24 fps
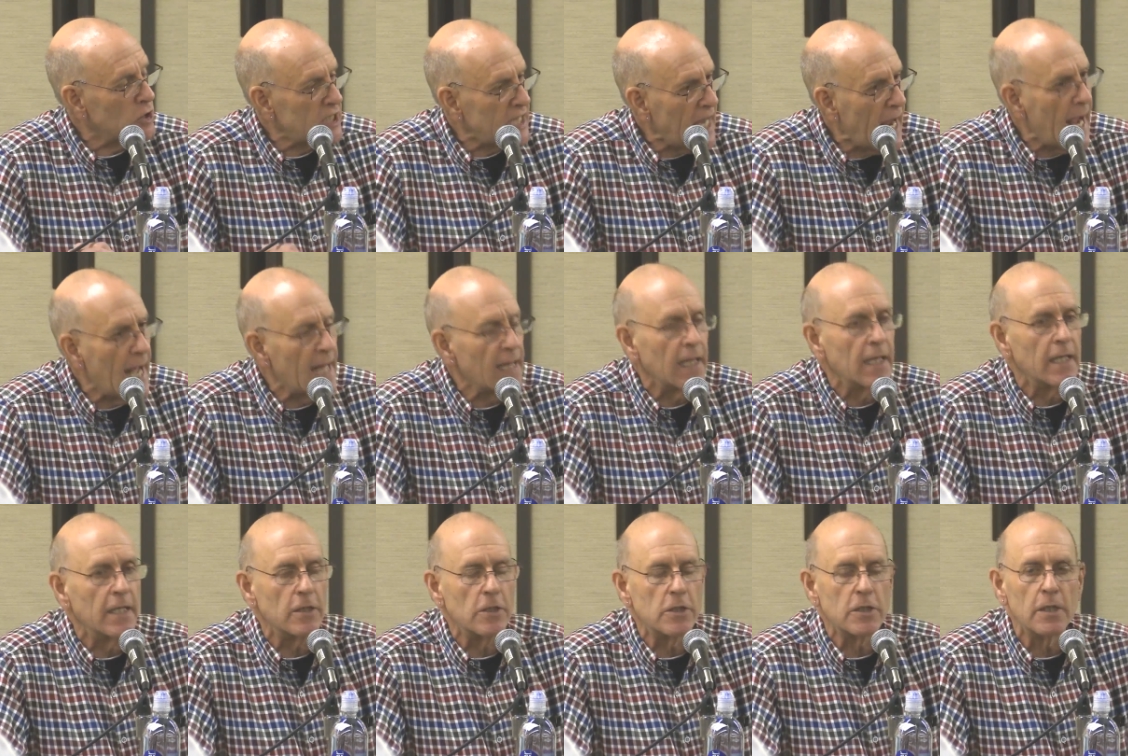
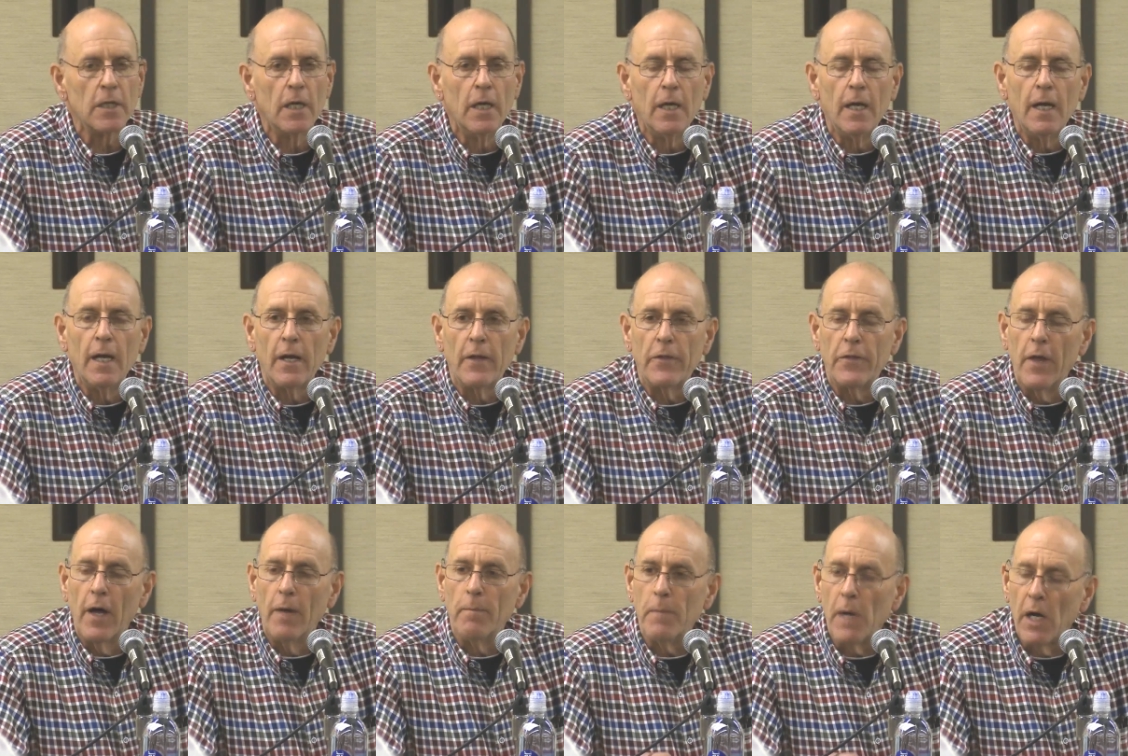challenge
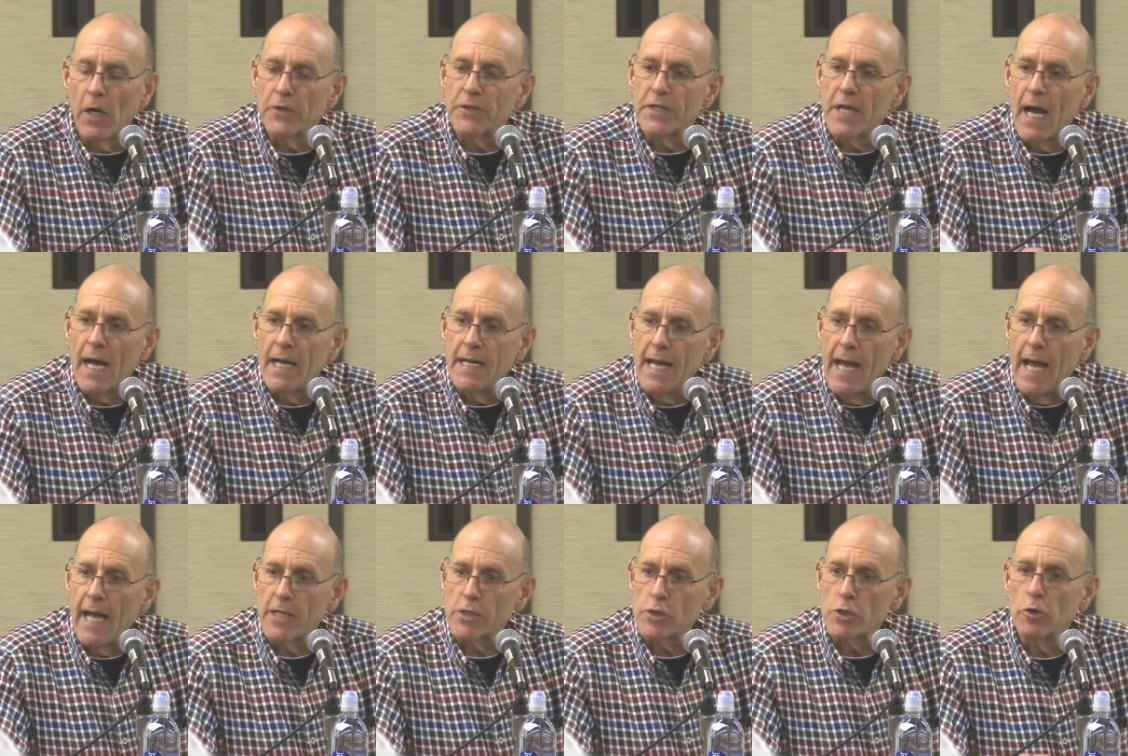the
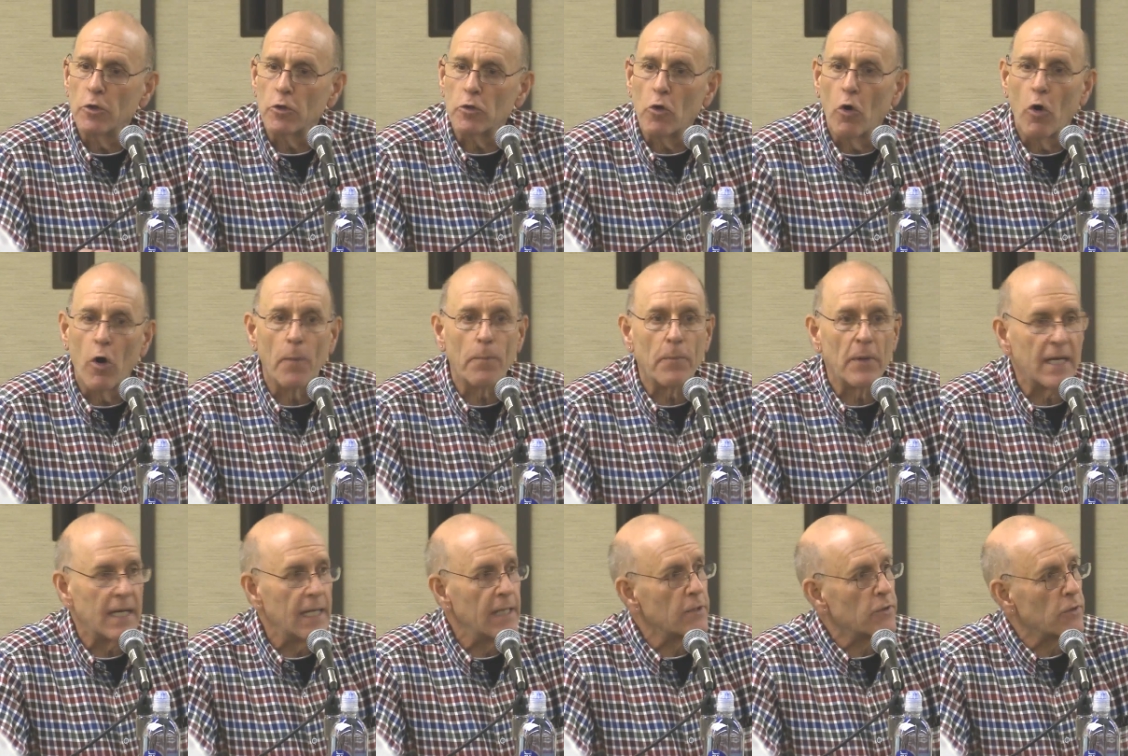multinational
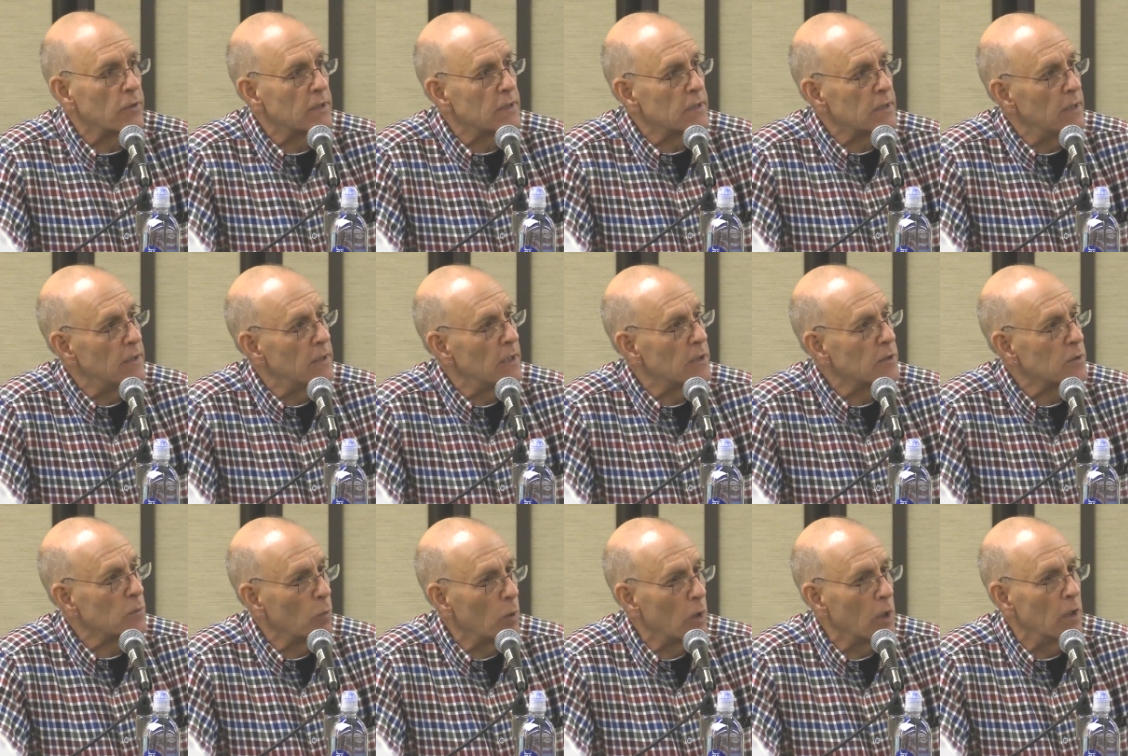corporate interests in
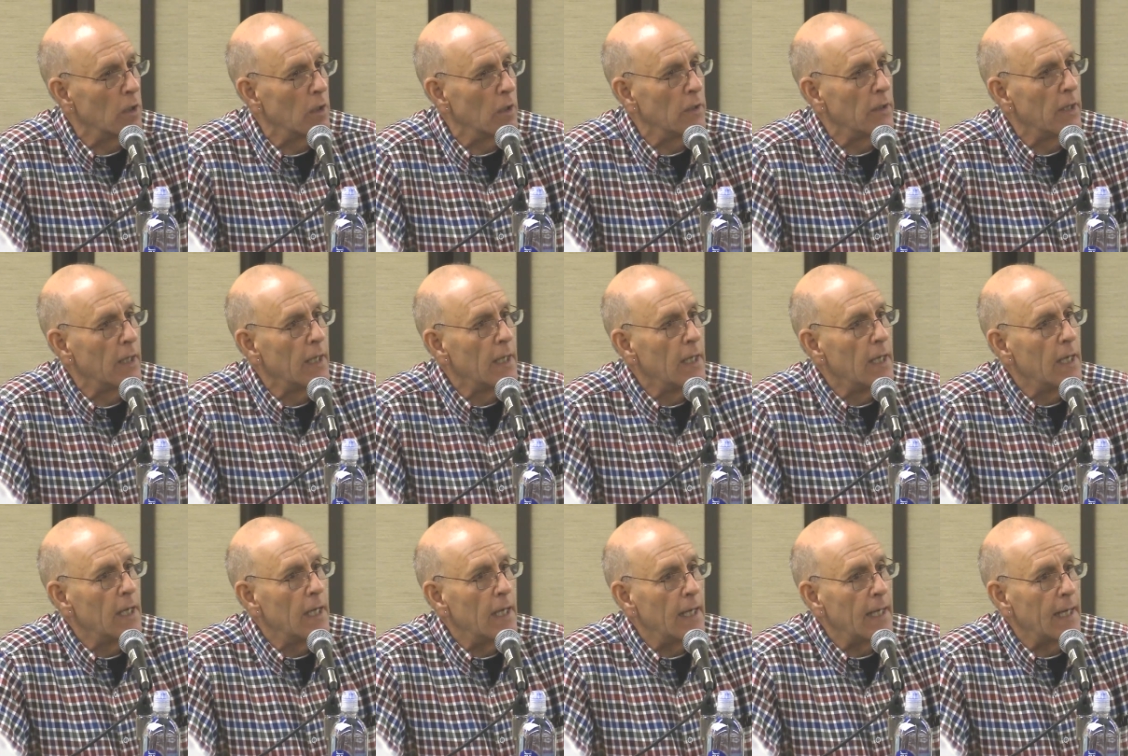this world.
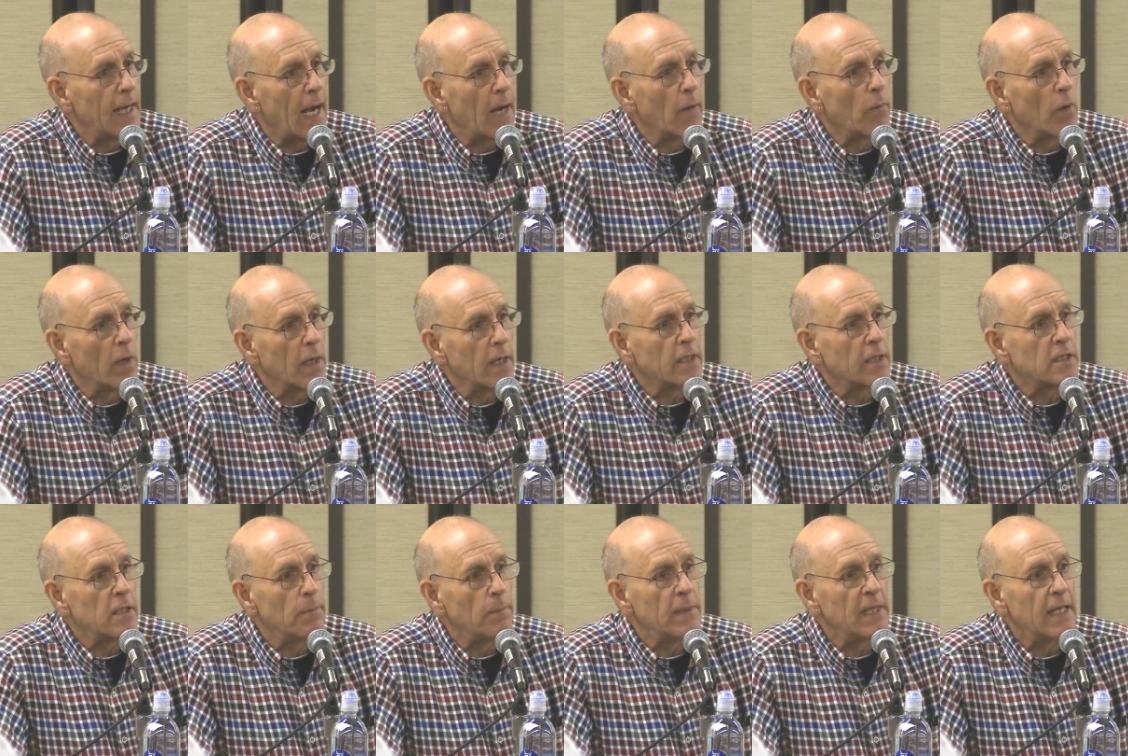And I
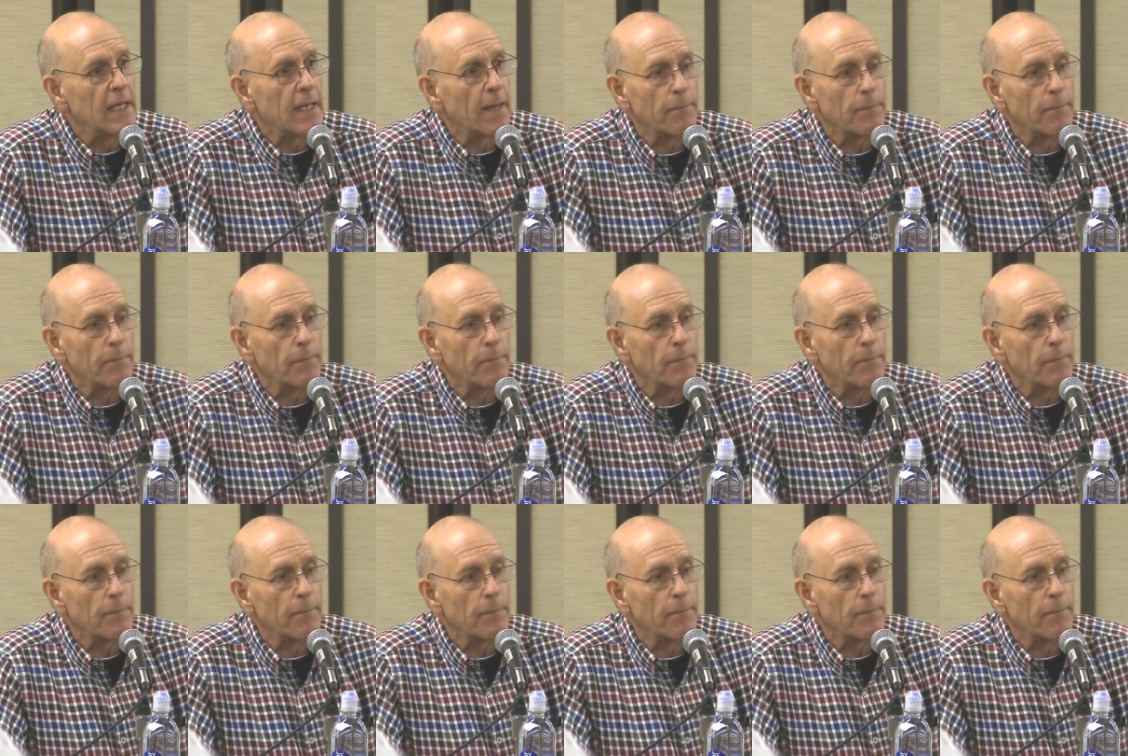wanted to be